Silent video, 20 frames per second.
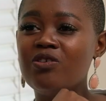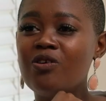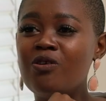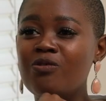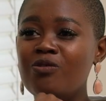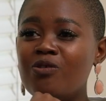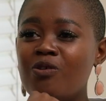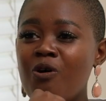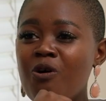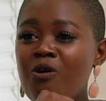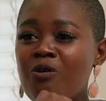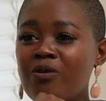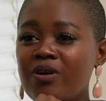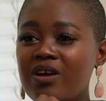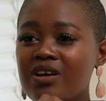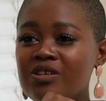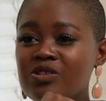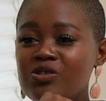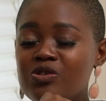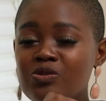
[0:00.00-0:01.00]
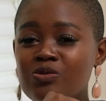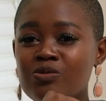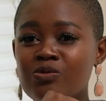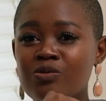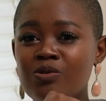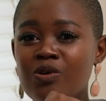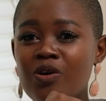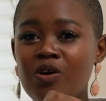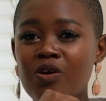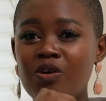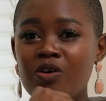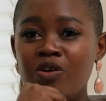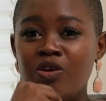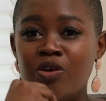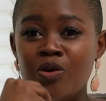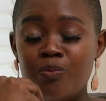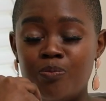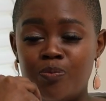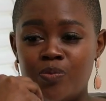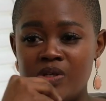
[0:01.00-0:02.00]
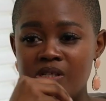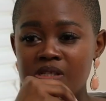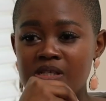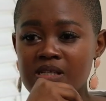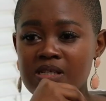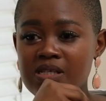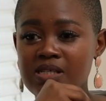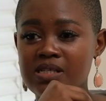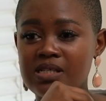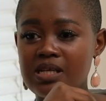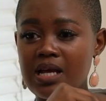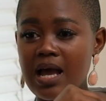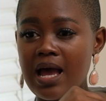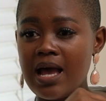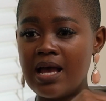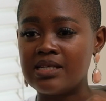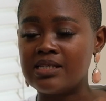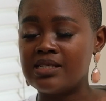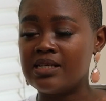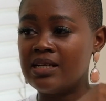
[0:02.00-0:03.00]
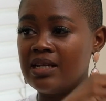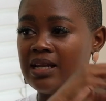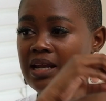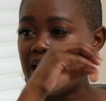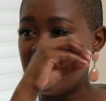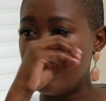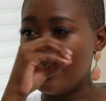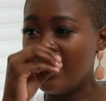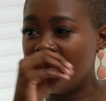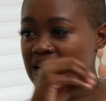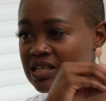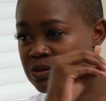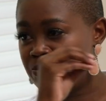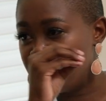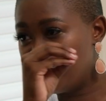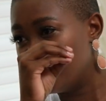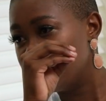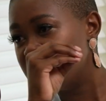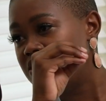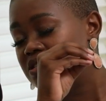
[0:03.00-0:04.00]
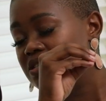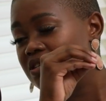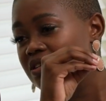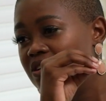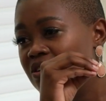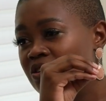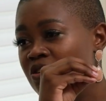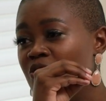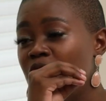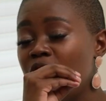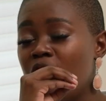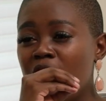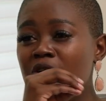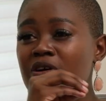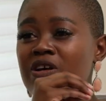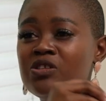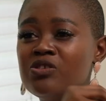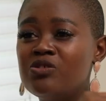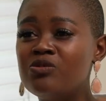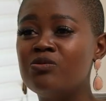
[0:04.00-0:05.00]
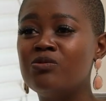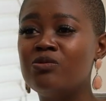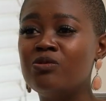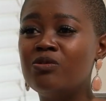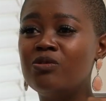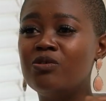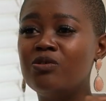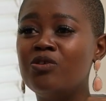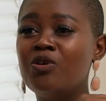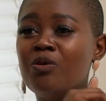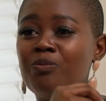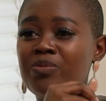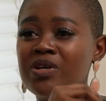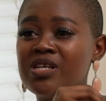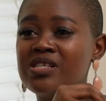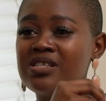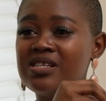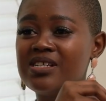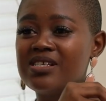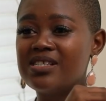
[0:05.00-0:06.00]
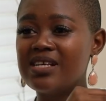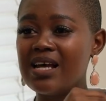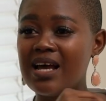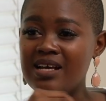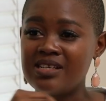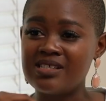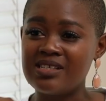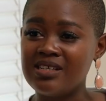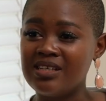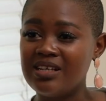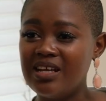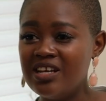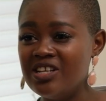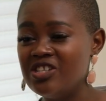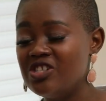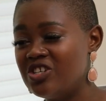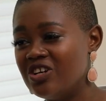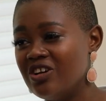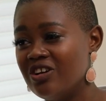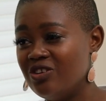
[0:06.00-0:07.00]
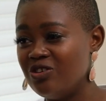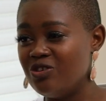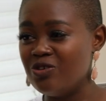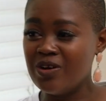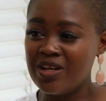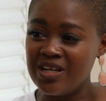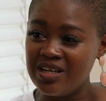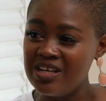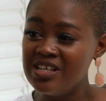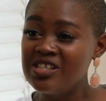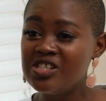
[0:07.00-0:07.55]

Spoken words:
You don't go into your business as an expert. You go into your business as an intern. You're an